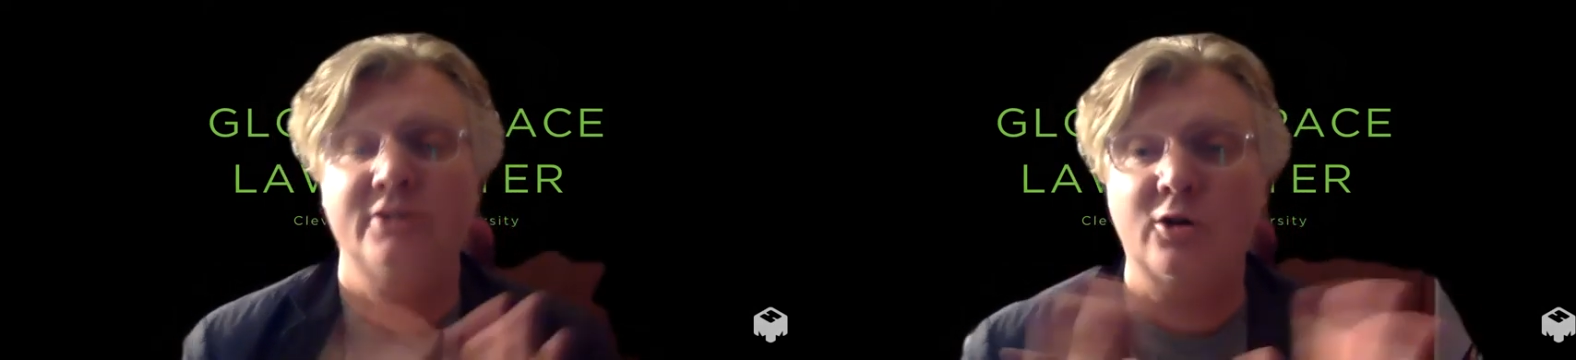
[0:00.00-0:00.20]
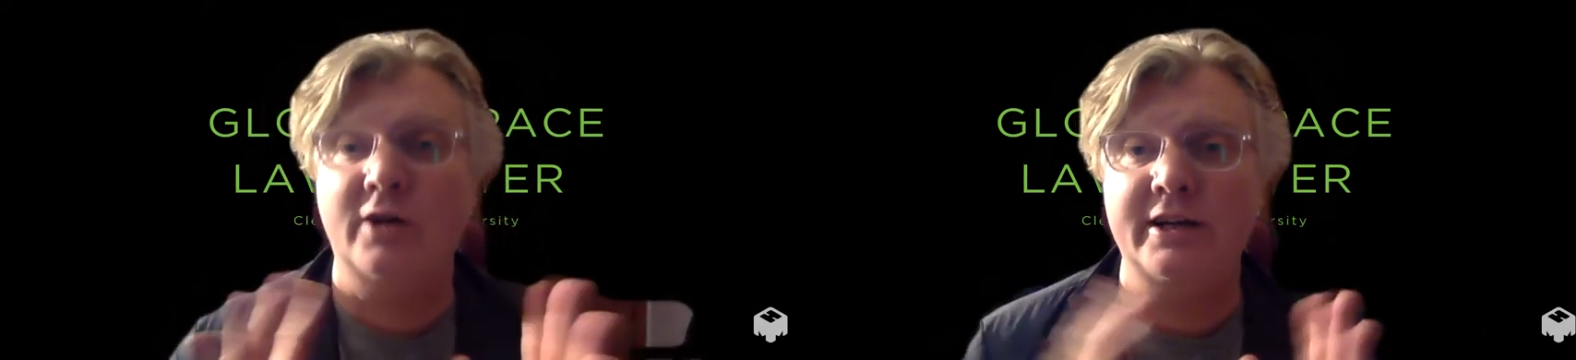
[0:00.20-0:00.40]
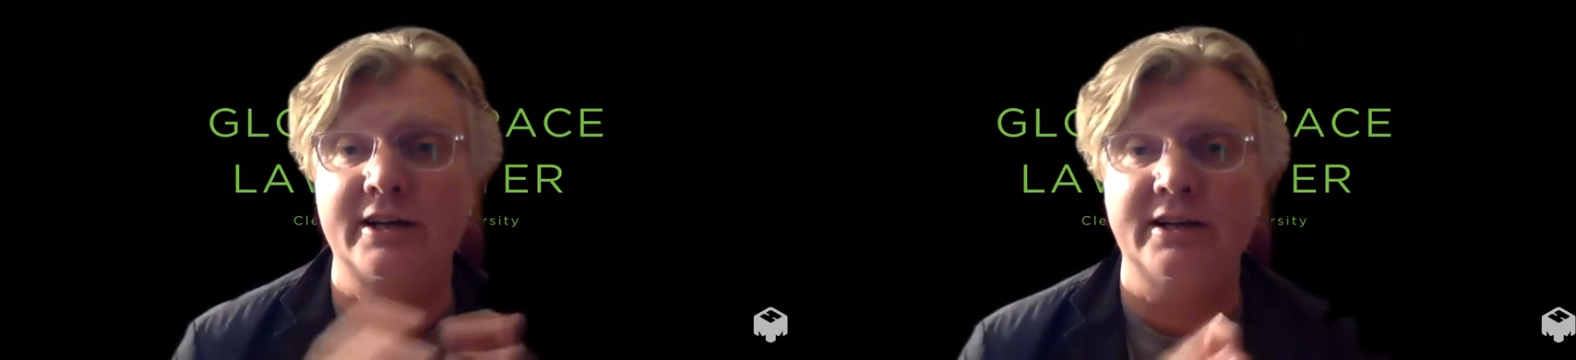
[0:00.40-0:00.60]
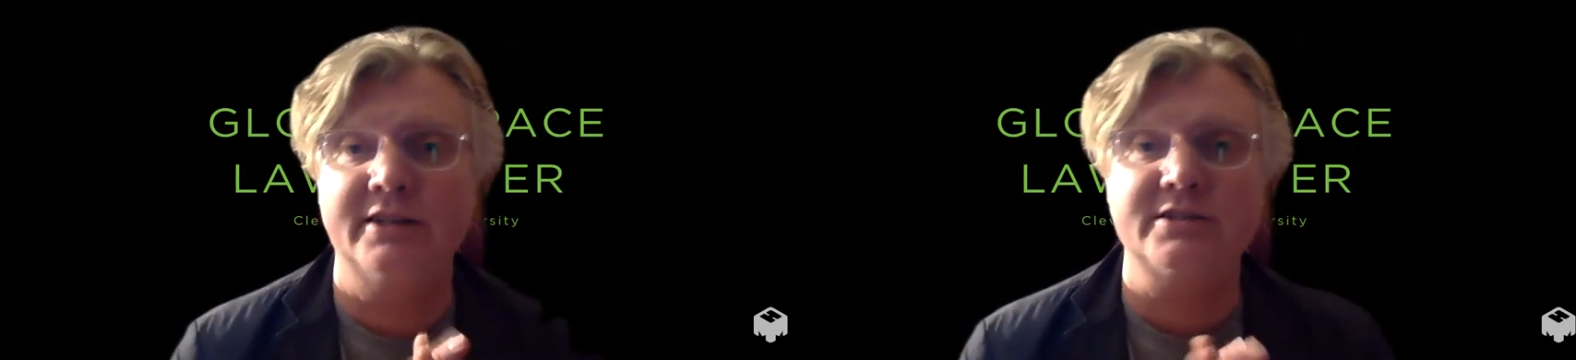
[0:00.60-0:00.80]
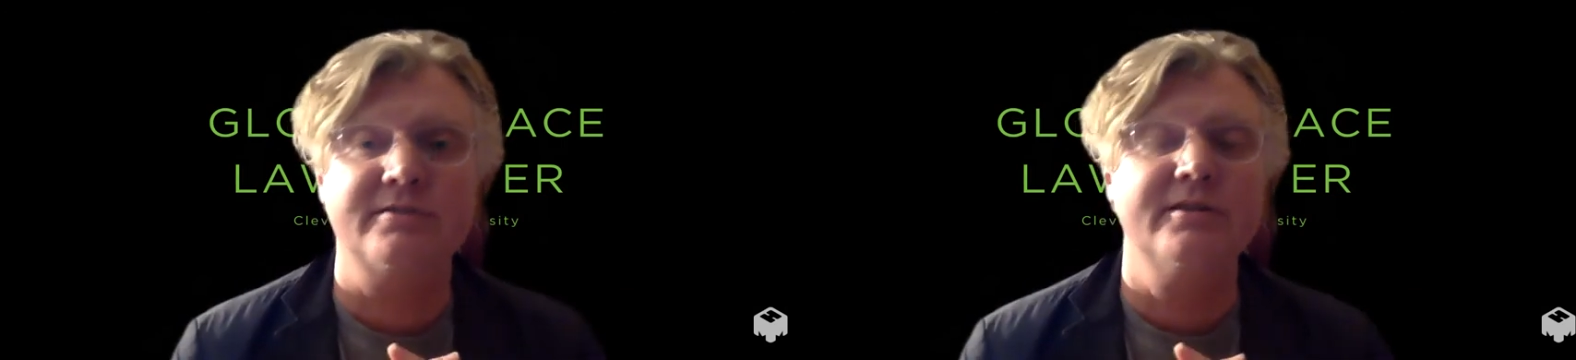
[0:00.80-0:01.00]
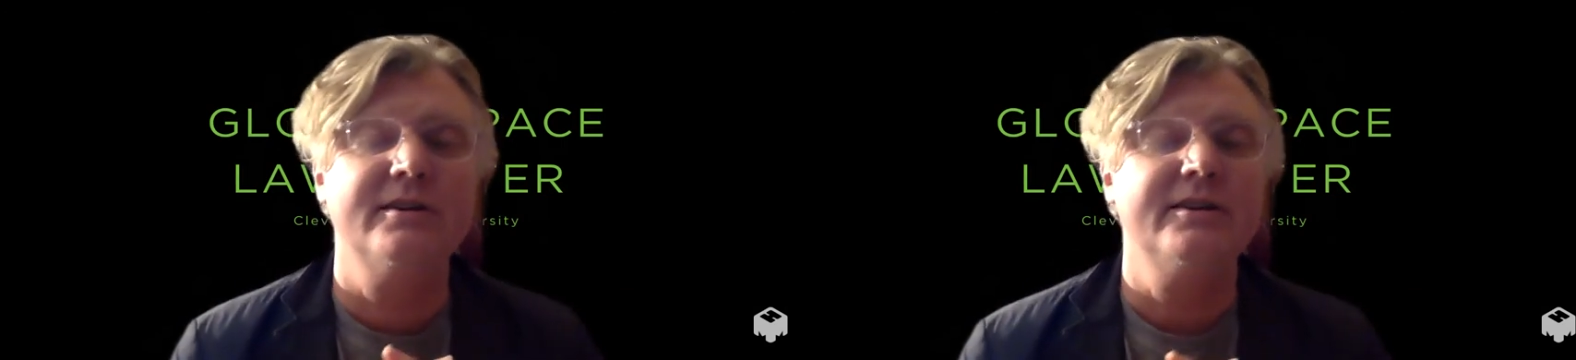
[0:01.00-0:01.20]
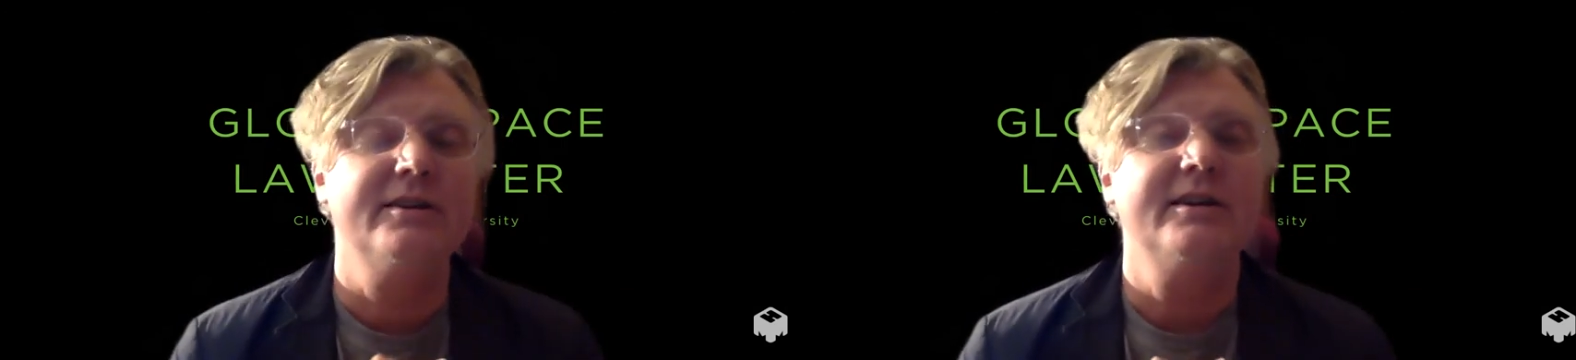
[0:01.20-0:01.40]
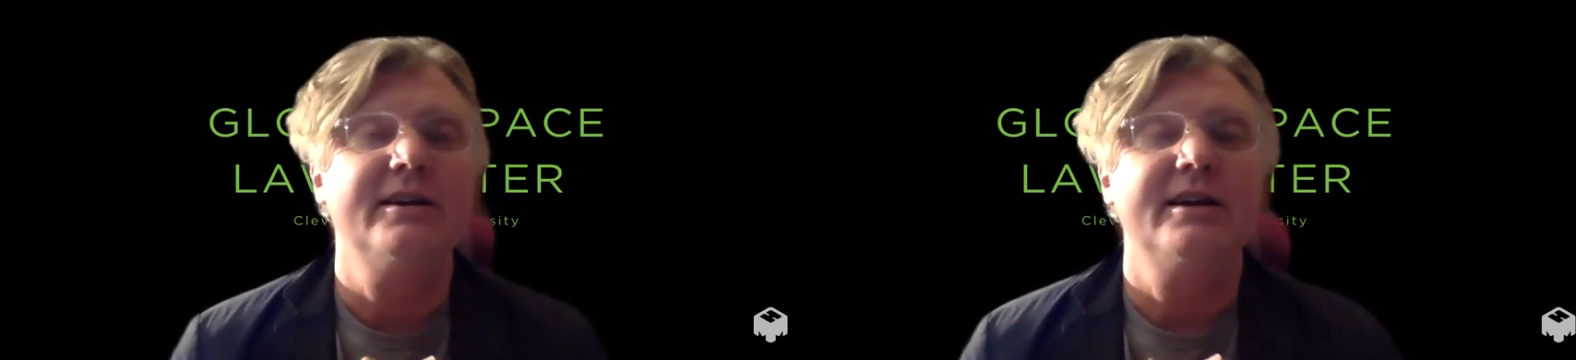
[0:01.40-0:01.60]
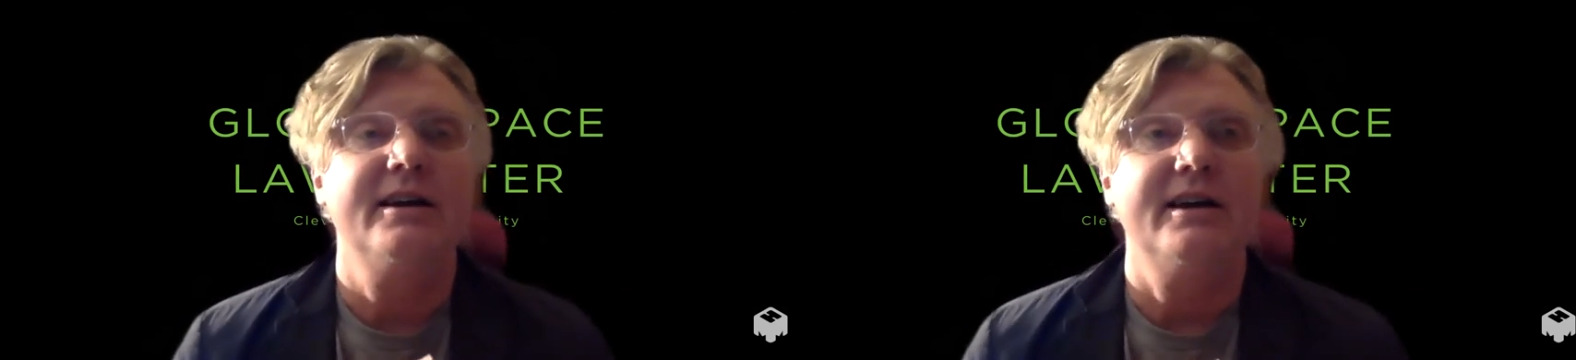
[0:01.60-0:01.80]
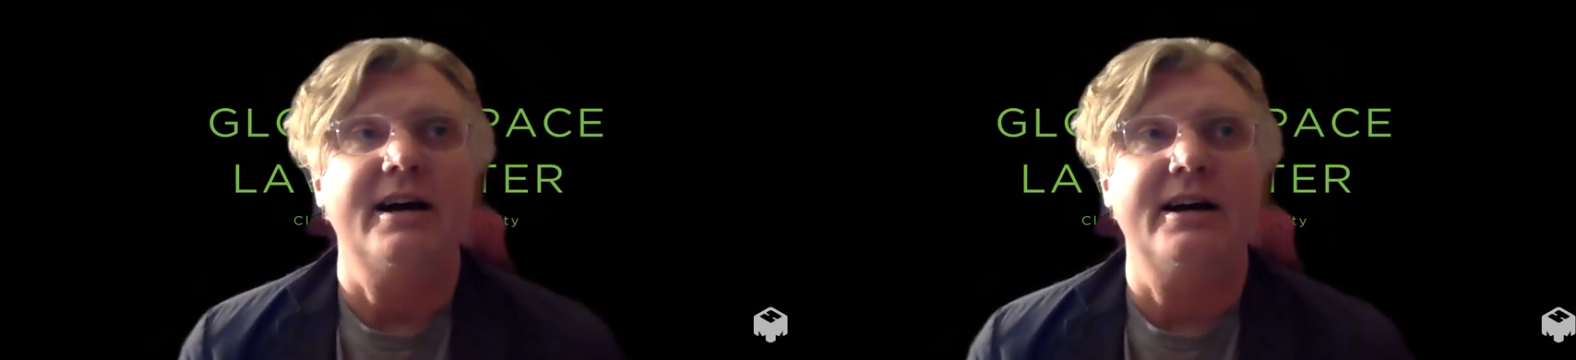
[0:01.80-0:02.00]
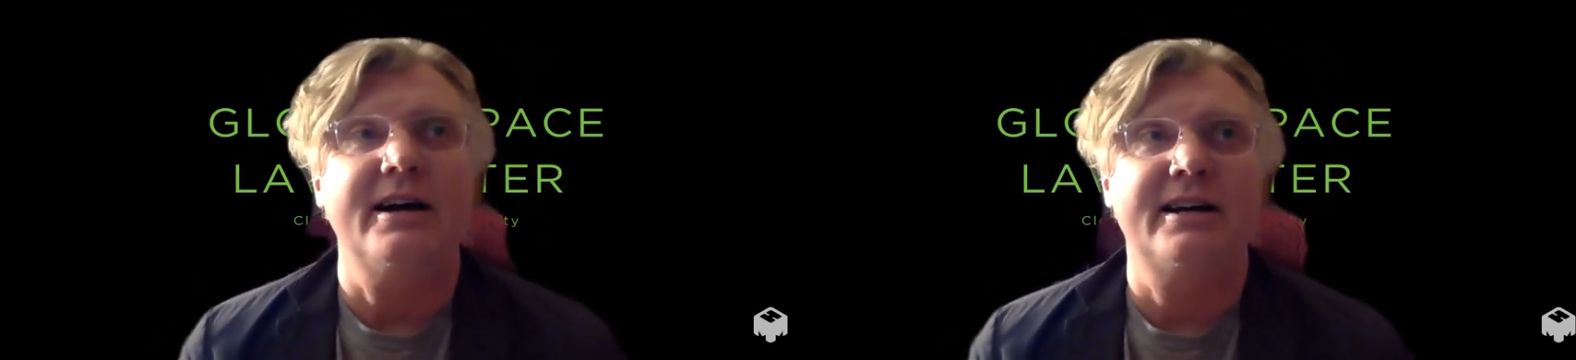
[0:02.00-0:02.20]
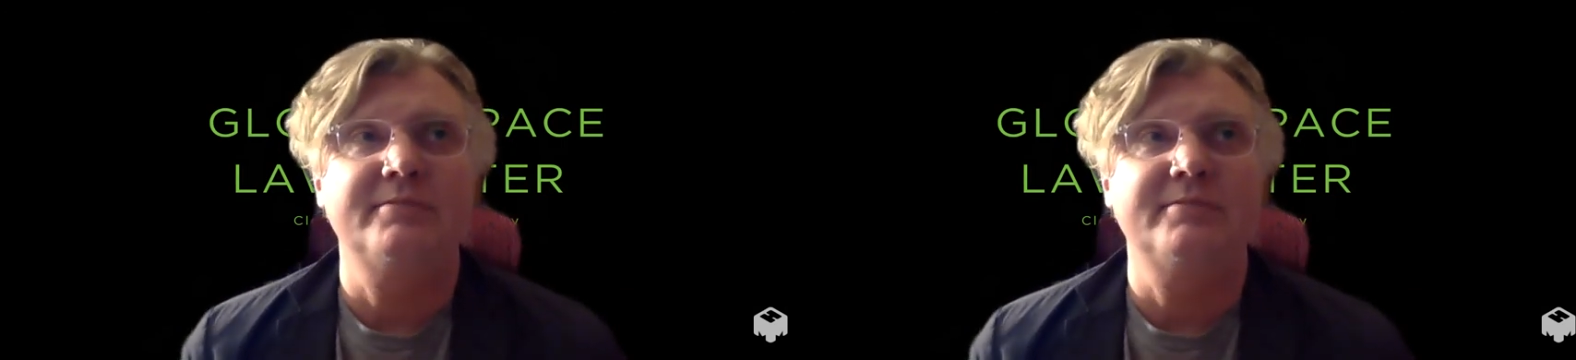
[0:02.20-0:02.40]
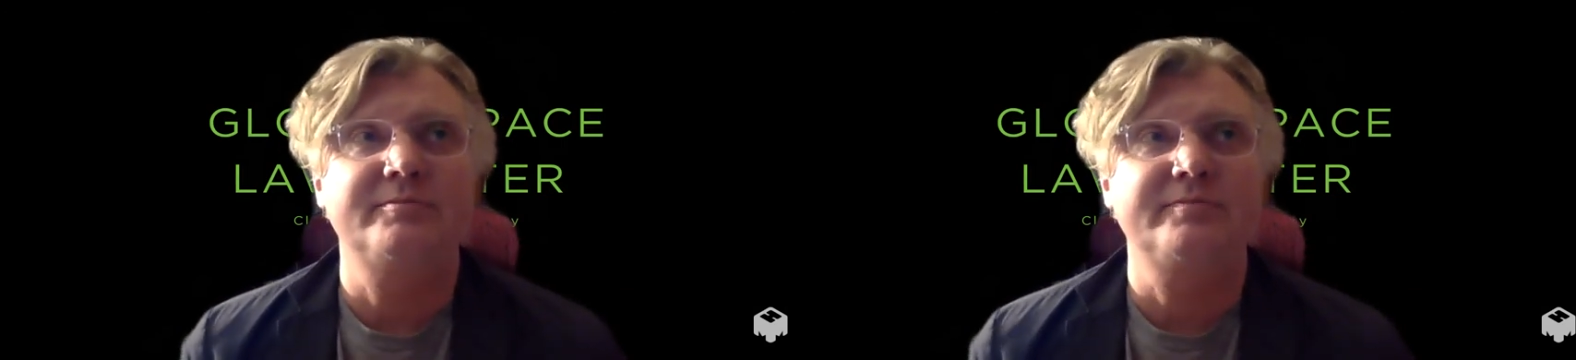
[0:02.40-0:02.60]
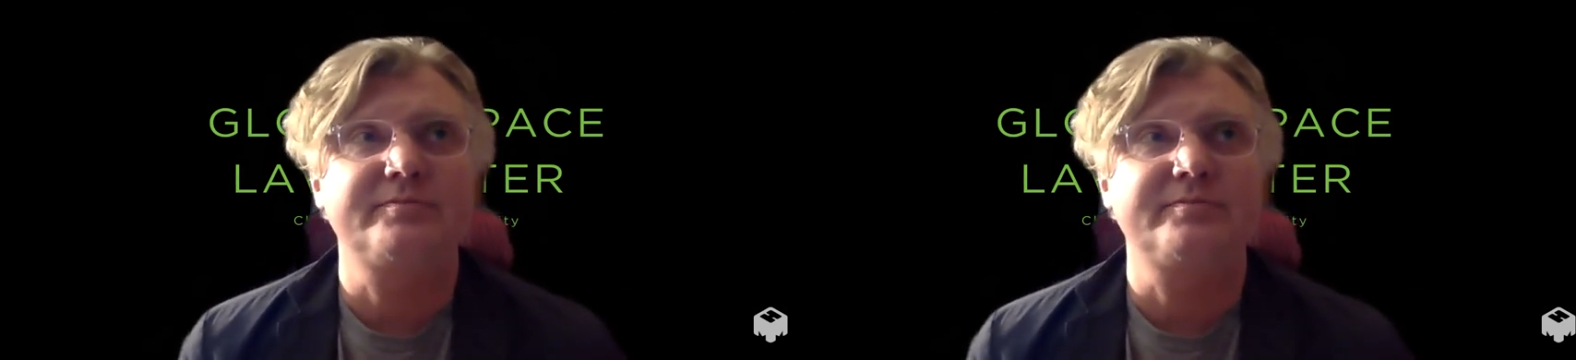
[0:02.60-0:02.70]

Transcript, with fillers: already is. Um,